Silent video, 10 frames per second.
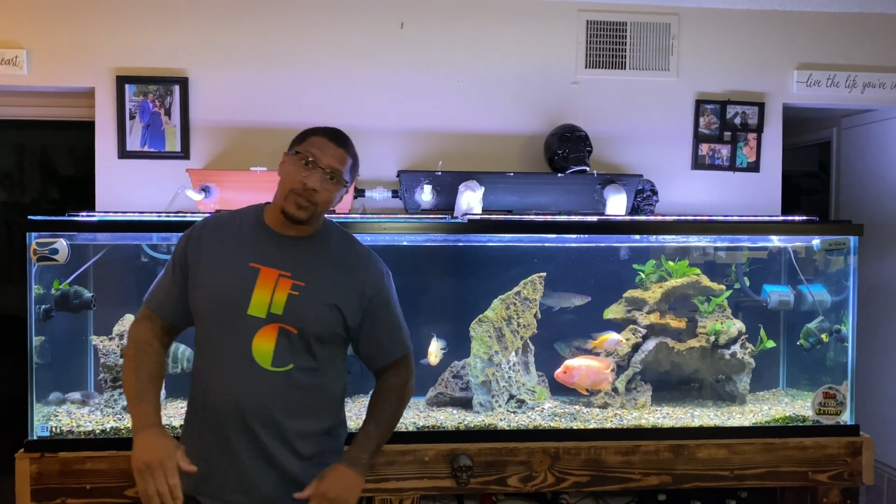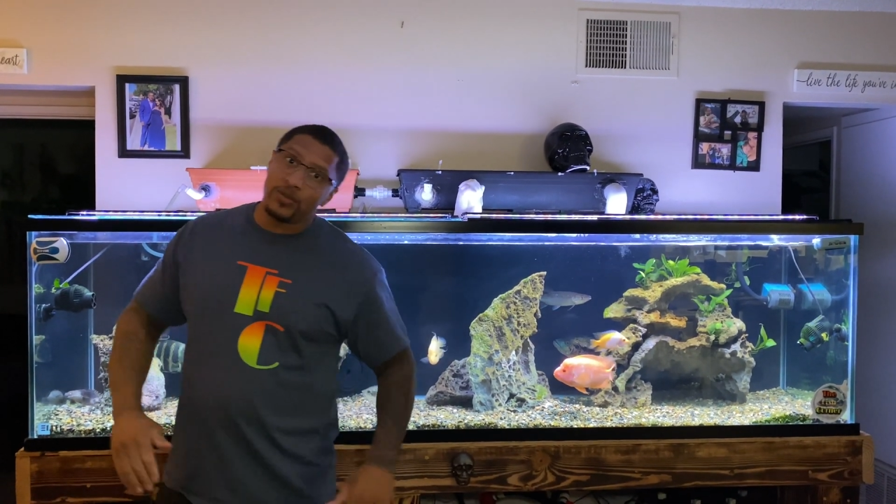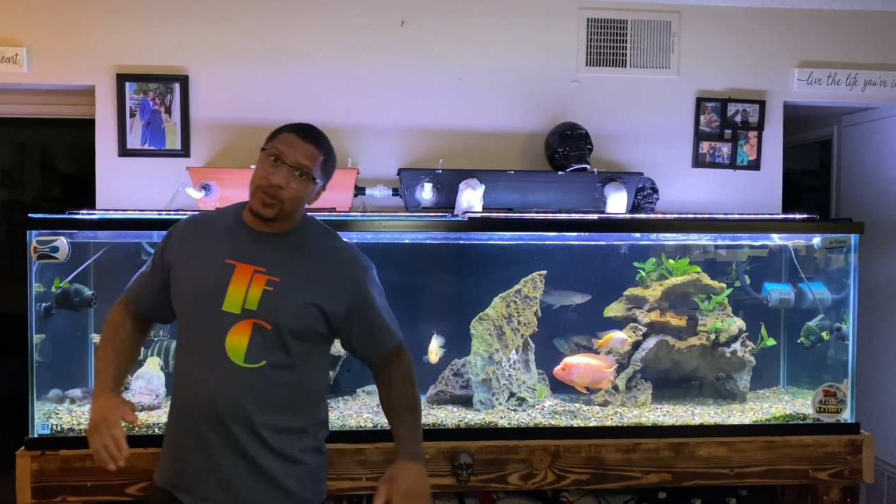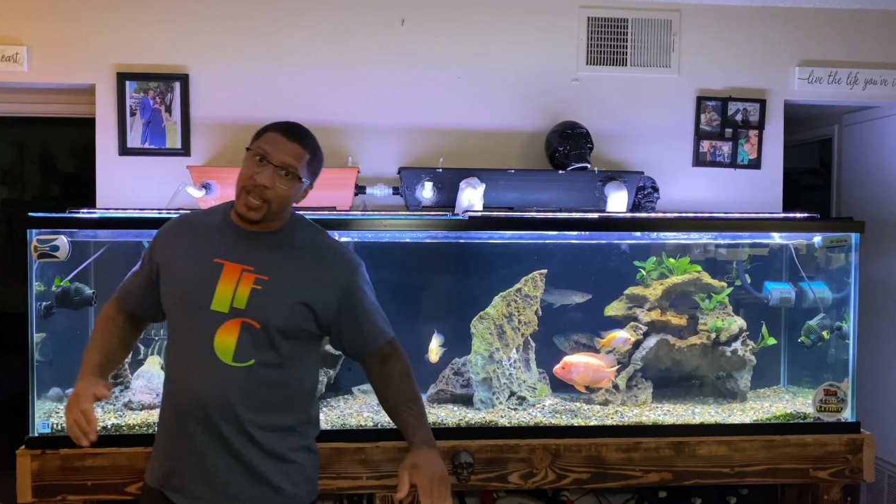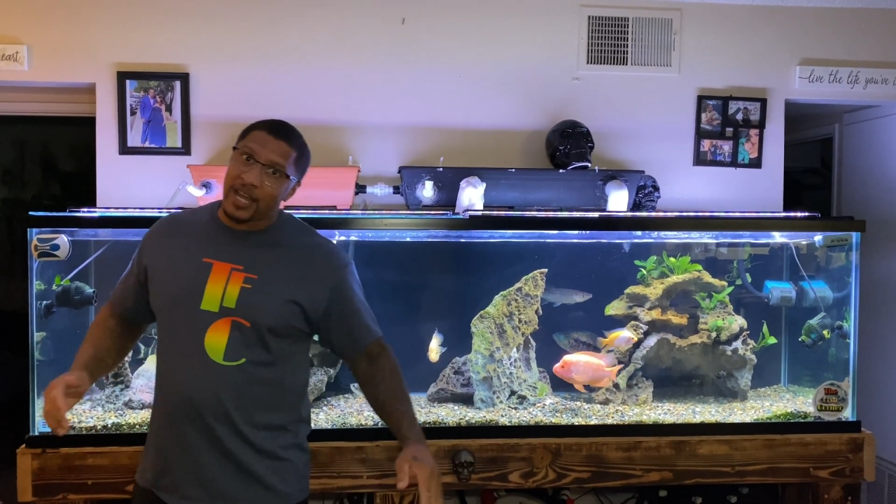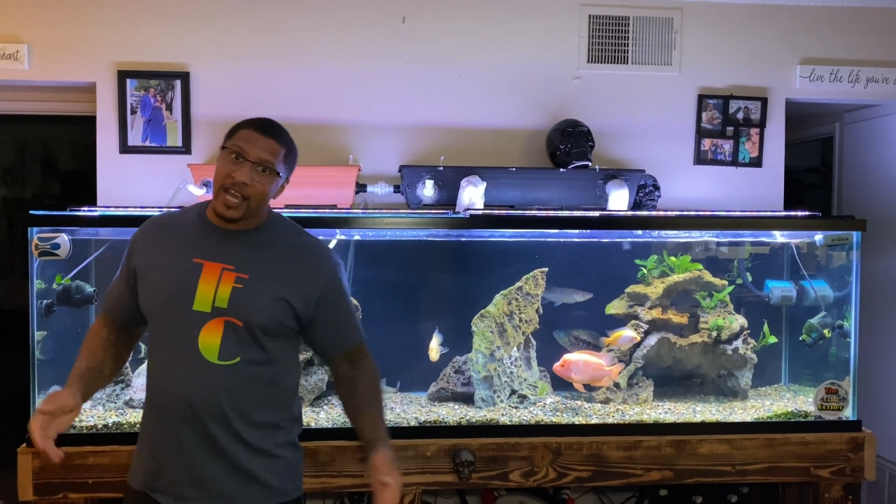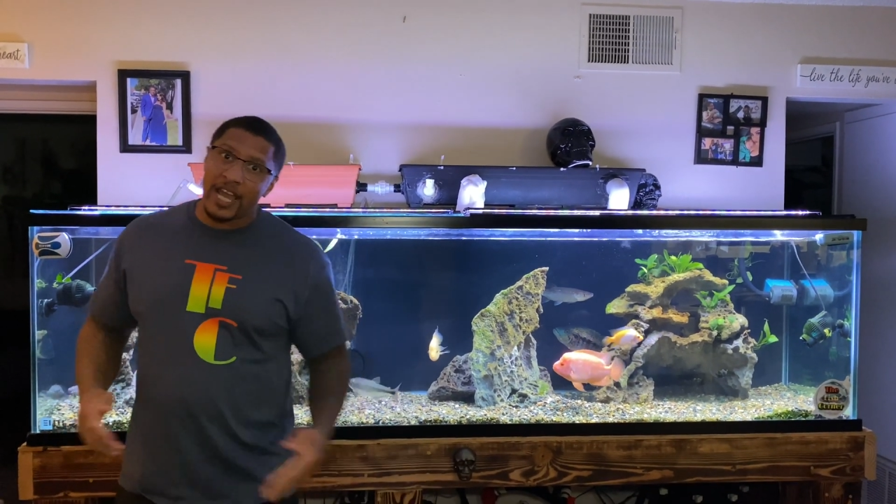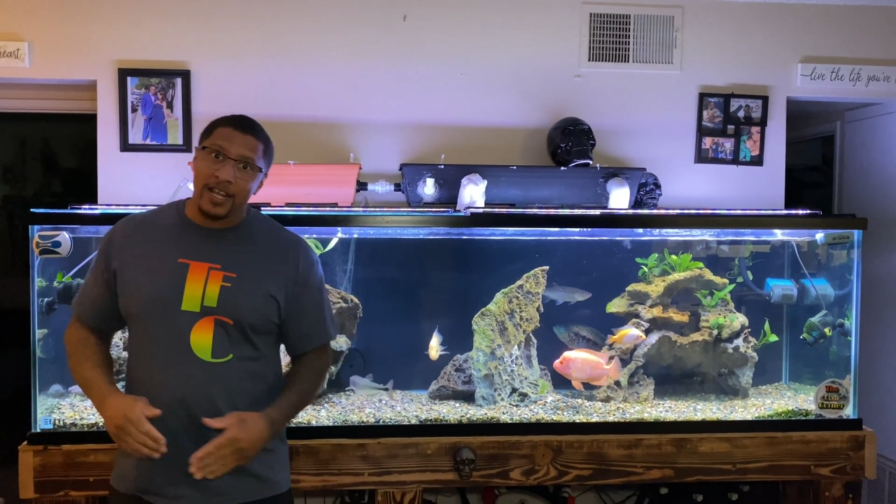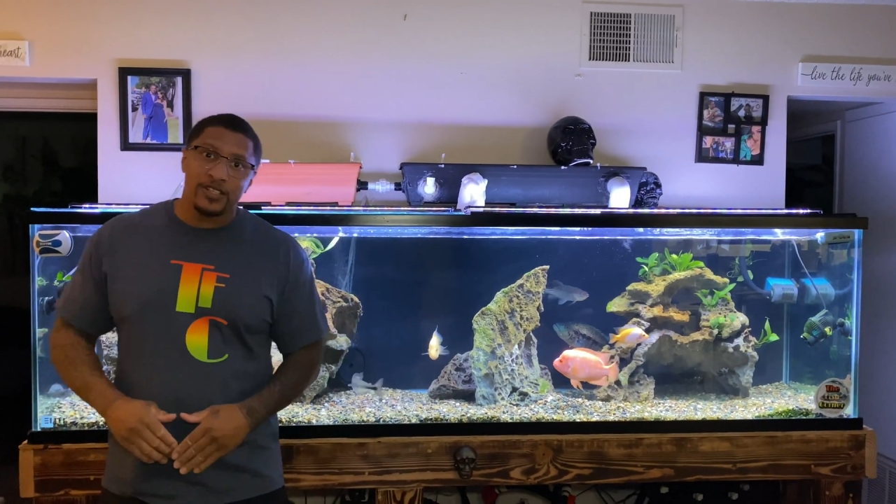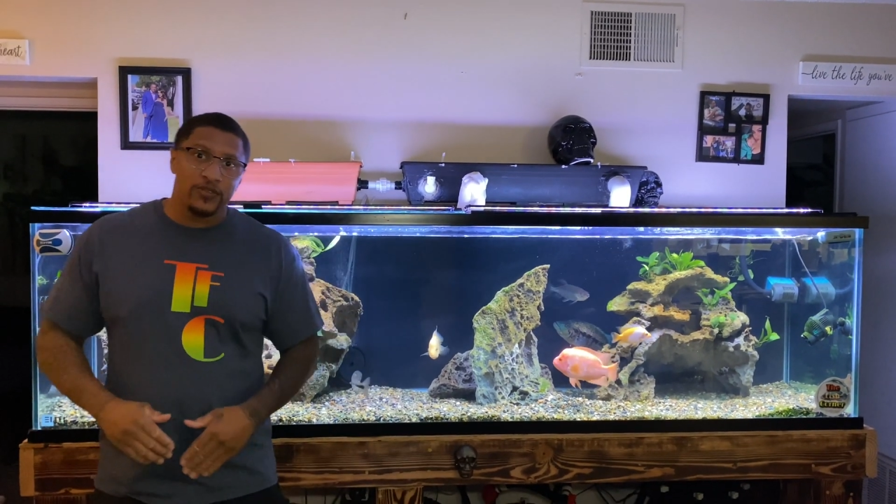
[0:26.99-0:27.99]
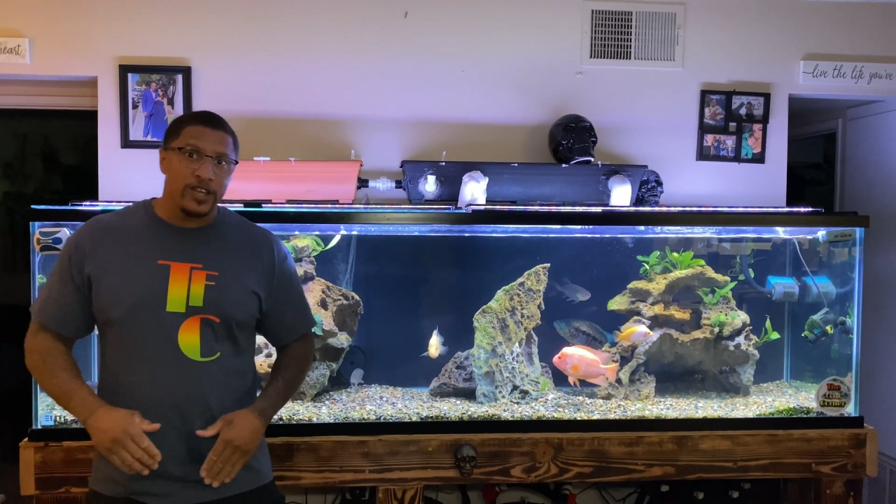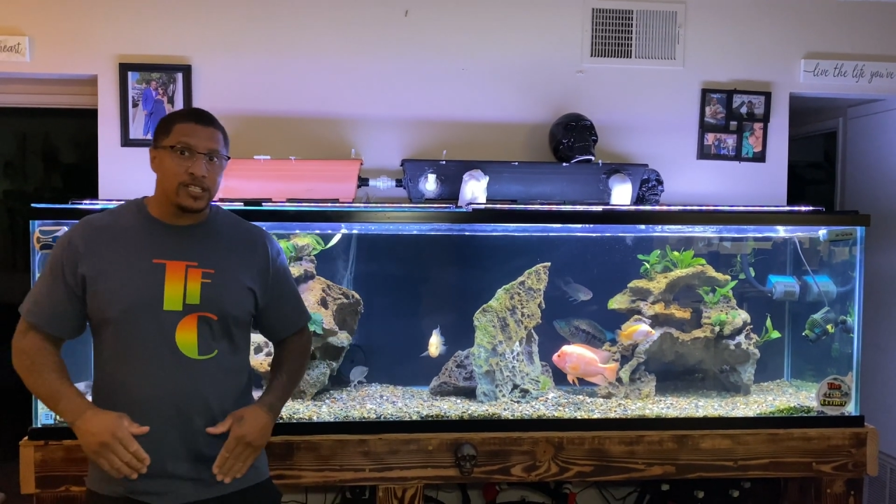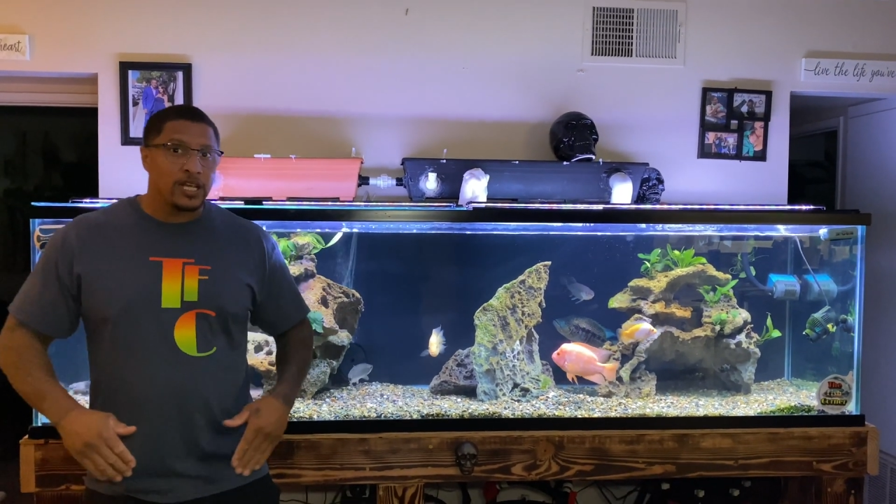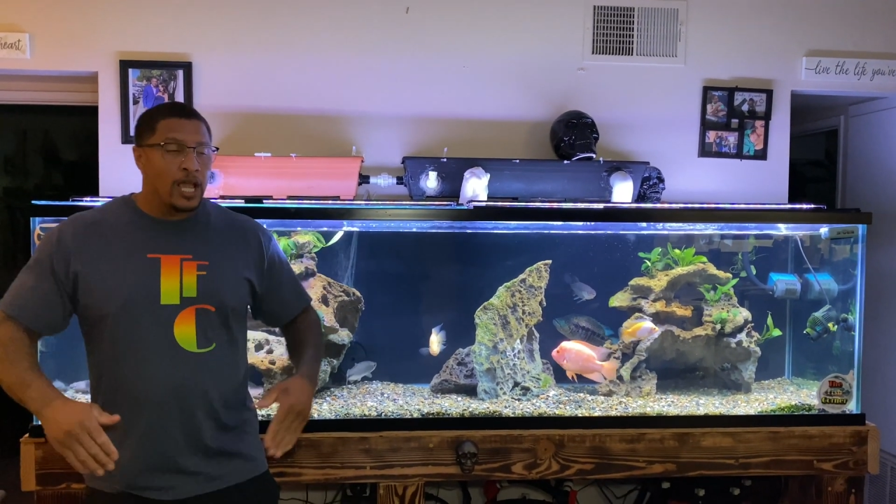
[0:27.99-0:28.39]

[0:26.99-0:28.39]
you can't have these fish,